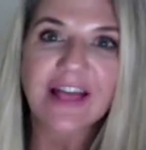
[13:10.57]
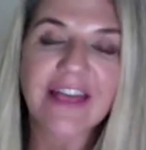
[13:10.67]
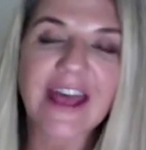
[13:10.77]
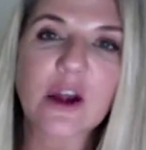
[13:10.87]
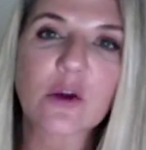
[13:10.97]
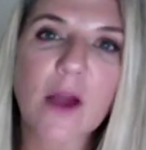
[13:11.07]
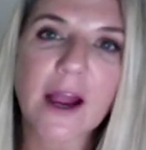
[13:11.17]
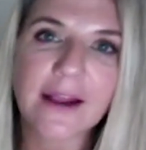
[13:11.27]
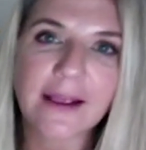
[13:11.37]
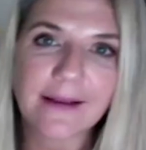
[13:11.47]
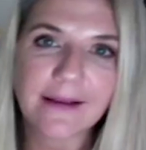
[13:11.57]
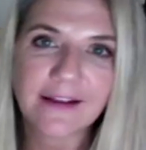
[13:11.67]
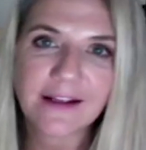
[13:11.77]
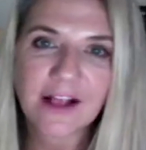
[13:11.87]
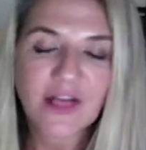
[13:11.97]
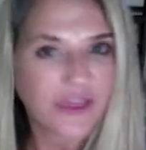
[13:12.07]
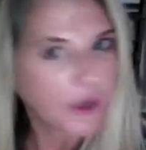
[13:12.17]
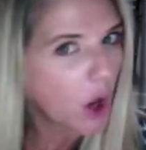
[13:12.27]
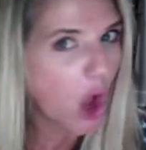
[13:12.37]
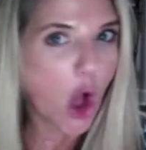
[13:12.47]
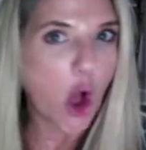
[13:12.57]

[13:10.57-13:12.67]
They are writing their